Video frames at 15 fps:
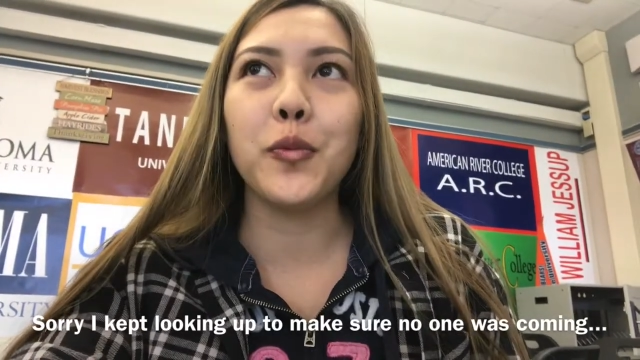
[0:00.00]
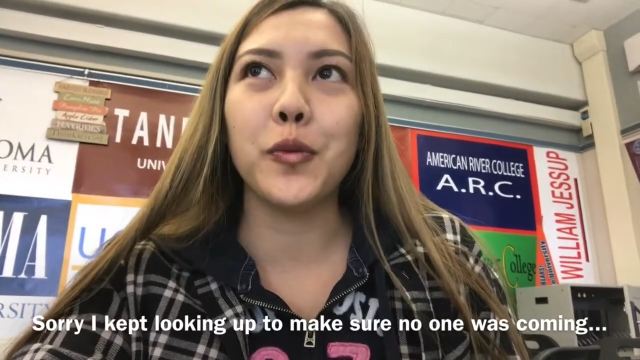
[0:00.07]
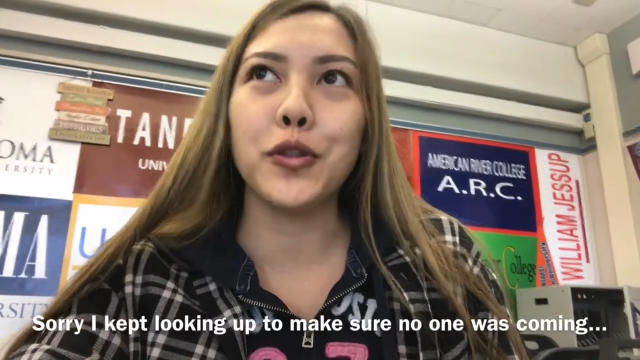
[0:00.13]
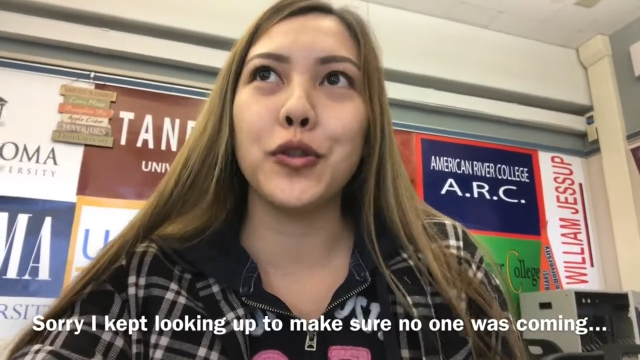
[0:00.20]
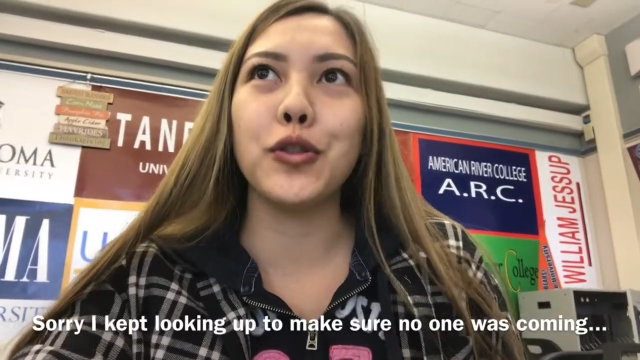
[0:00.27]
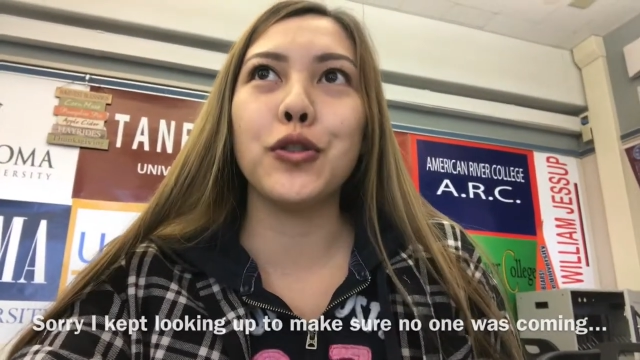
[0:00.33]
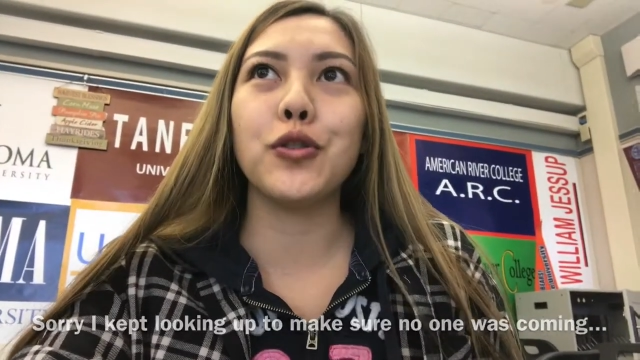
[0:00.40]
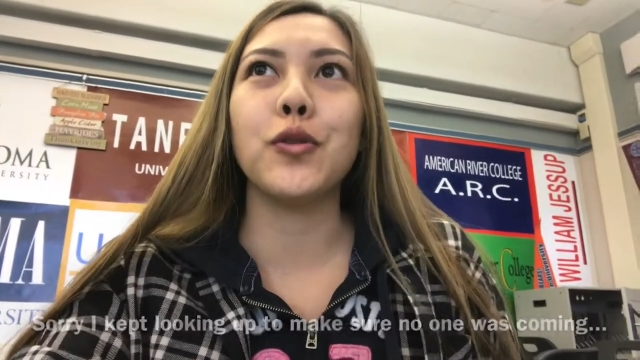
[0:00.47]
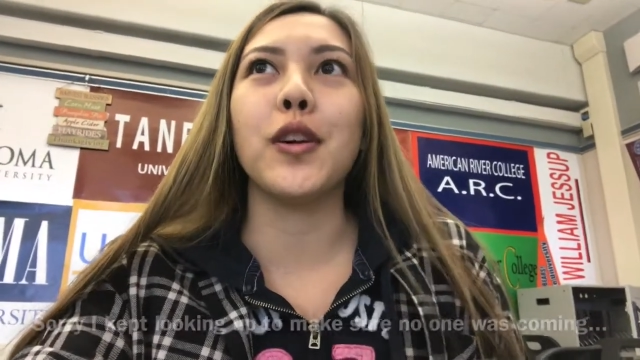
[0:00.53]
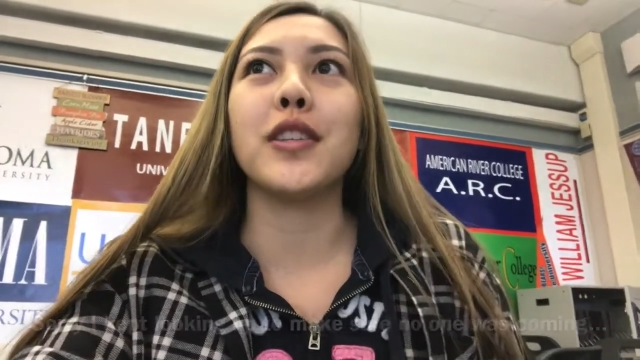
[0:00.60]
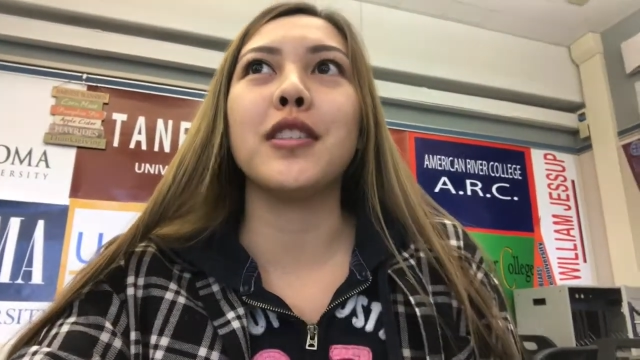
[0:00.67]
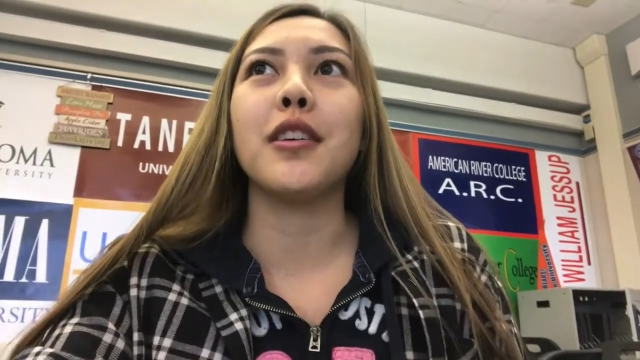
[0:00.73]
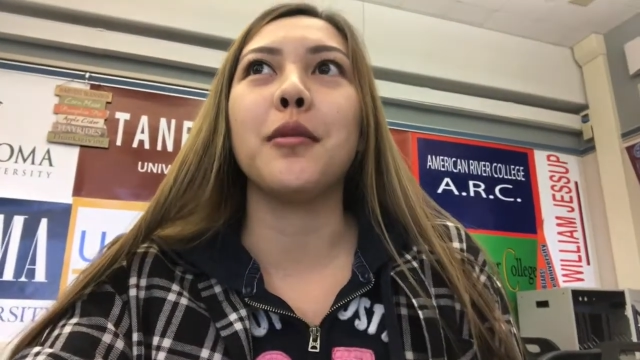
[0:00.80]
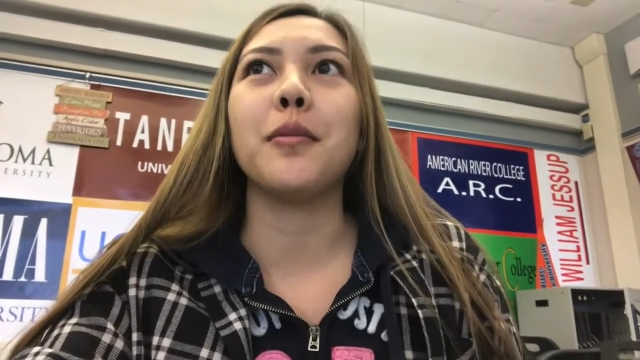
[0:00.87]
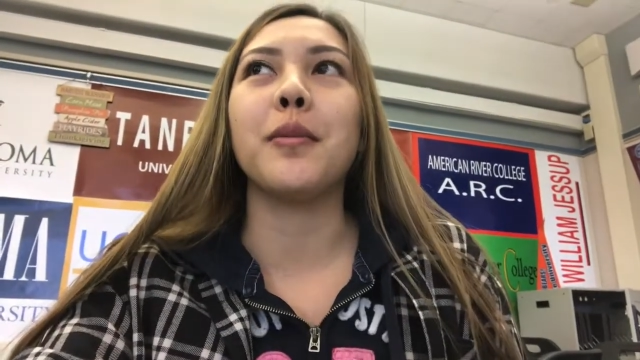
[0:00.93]
We're supposed to
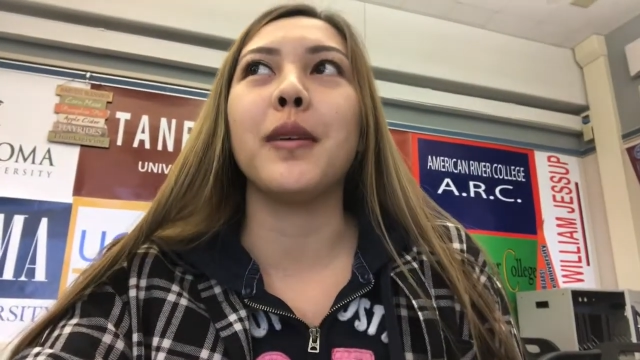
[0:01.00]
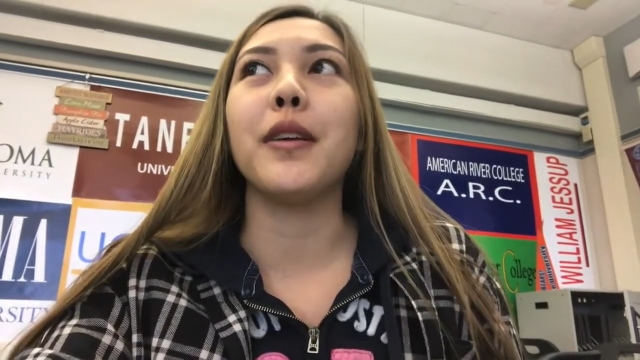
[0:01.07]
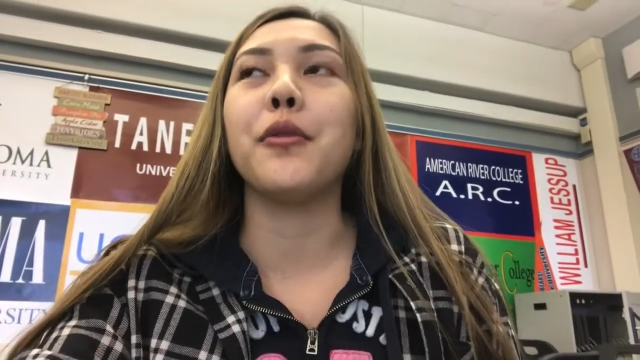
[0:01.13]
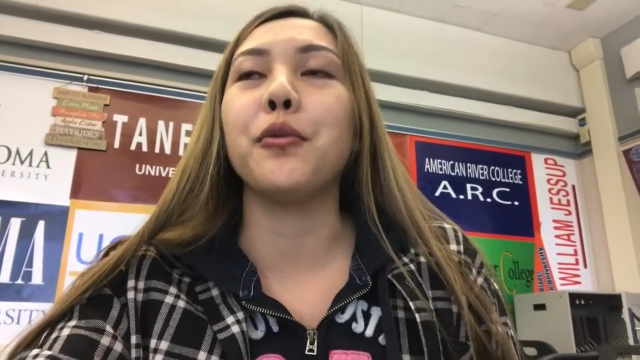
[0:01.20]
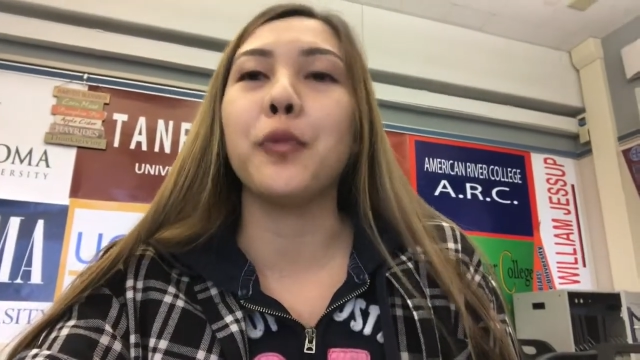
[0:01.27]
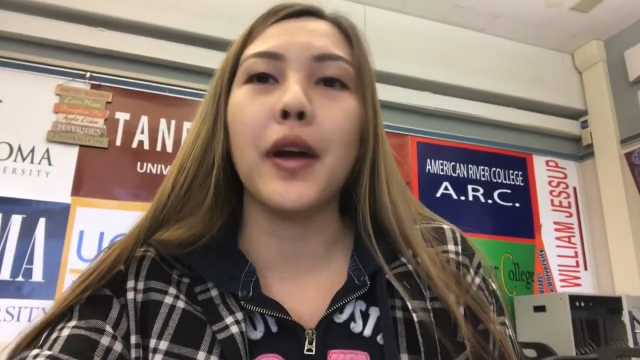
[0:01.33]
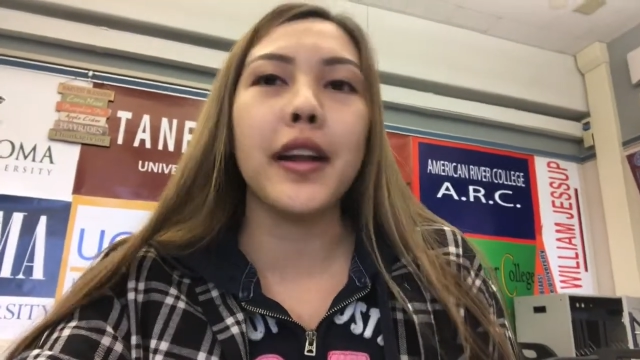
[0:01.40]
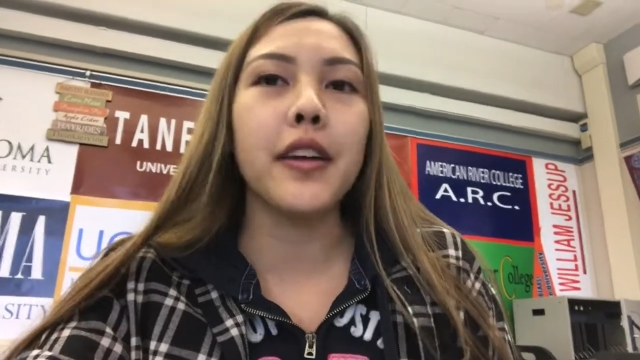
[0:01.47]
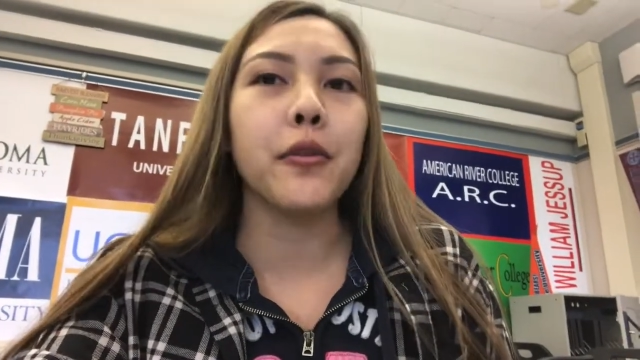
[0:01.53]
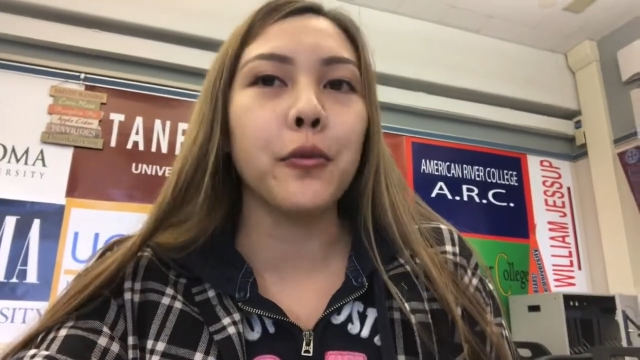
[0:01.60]
dress up in red